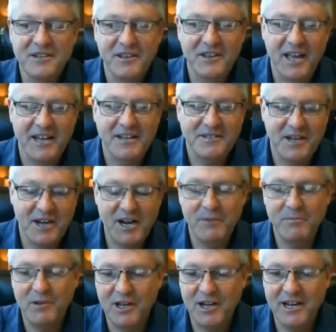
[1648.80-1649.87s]
that
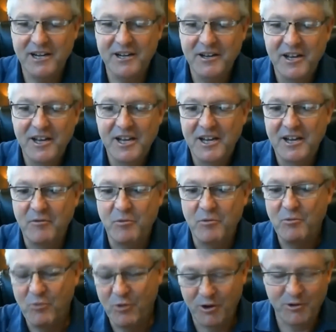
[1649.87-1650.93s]
timeline,
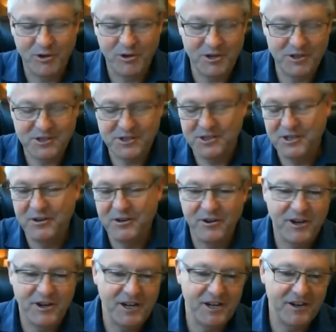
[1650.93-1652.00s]
we weren't
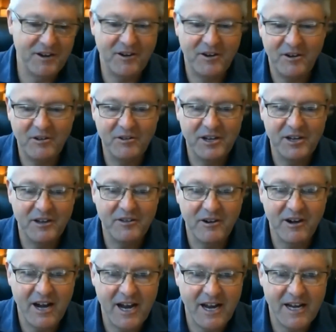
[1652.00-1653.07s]
considering all the
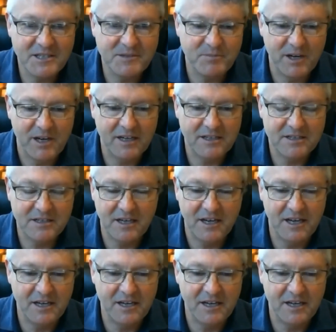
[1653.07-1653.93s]
other aspects, and